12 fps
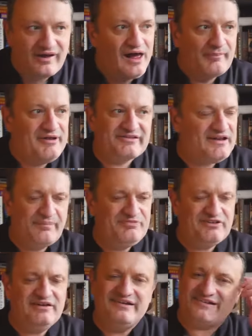I mean, it's
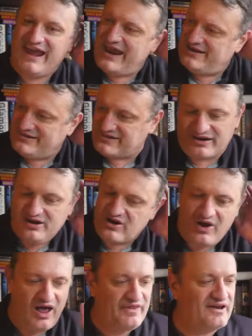absolutely scandalous. I don't know how